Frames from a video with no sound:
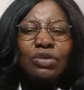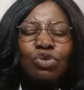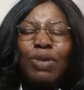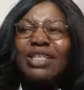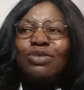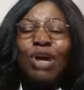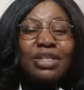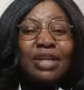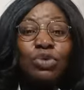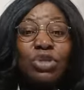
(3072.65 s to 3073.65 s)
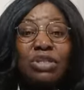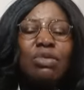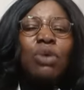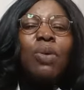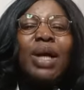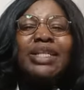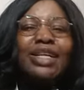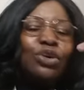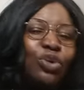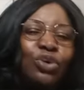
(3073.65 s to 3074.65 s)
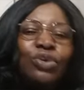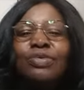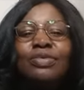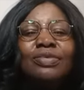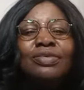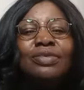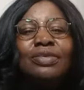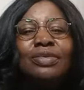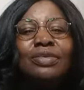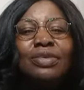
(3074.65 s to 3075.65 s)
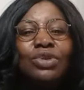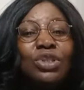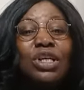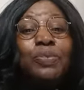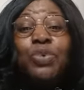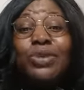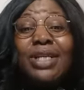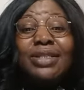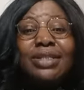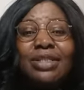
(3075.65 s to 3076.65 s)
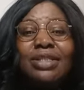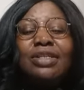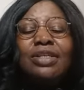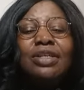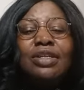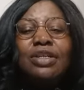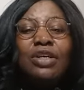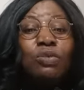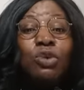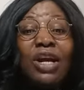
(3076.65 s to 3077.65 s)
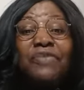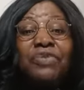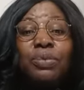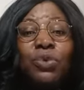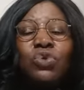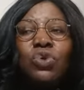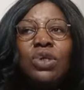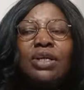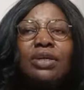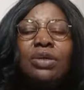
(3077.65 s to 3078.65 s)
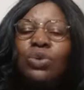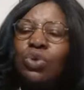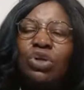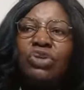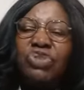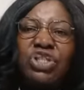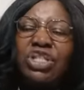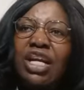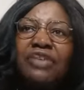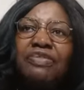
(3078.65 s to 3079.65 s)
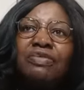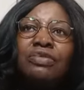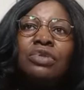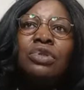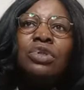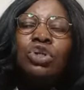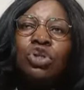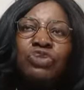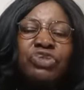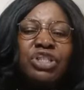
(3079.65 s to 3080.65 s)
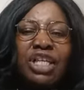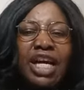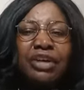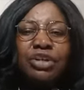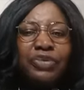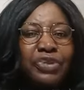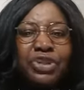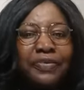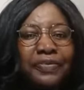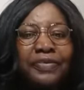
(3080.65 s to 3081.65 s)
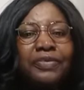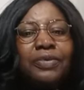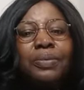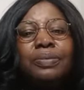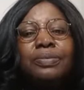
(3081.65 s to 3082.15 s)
to ba ti wa sa to ti gbe won wa se lo lo so ti process ti ilubo lafun ni mo so yen o na fi se lafun na fi se gari na fi se fufu